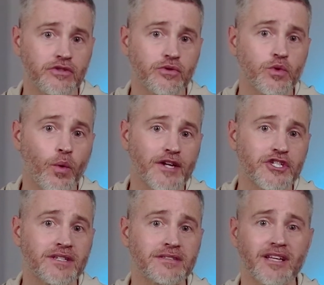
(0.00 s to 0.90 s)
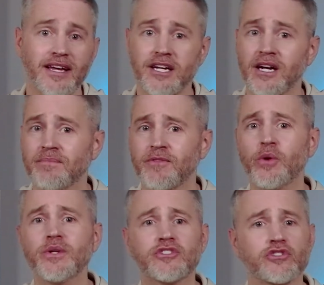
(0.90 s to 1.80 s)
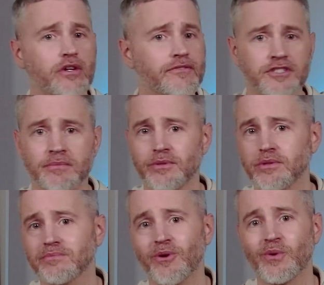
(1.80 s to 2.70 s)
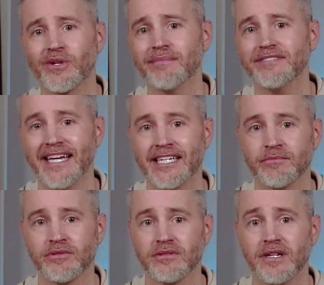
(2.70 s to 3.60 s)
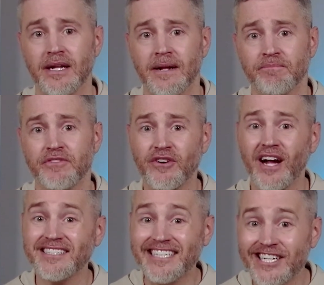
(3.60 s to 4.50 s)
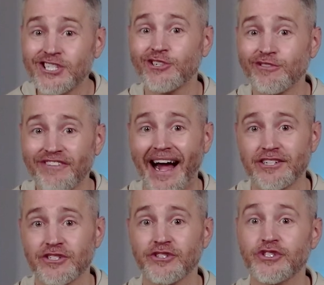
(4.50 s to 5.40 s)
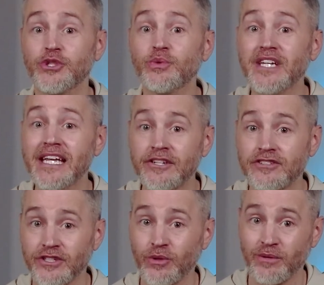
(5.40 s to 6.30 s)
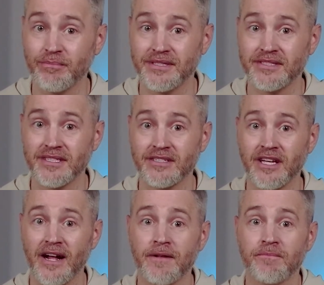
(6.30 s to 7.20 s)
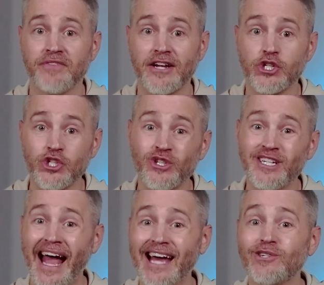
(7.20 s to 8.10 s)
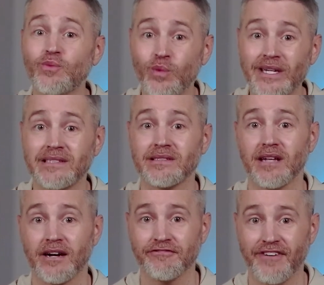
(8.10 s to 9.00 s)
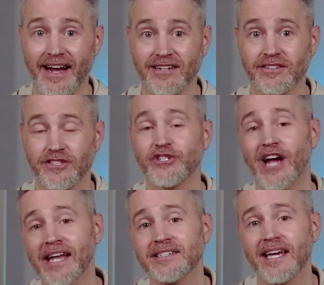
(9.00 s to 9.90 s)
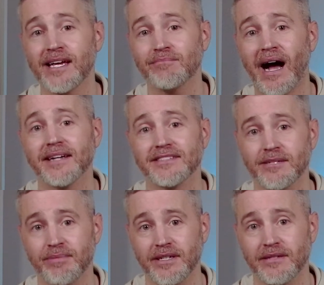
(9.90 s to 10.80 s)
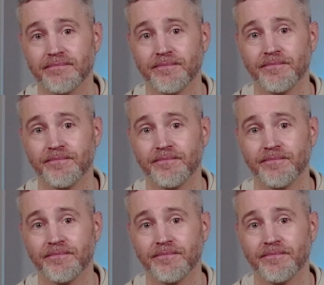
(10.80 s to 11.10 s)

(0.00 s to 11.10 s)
to questions like who is serviceable or obtainable, there are additional factors unique to your business that should and will affect your endgame ICP.